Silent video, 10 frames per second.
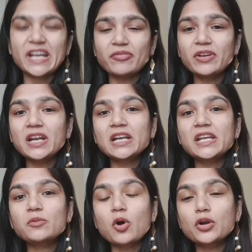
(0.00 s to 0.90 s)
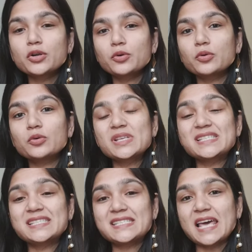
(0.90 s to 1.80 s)
definitely want to
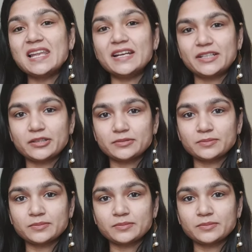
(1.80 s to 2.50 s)
sell it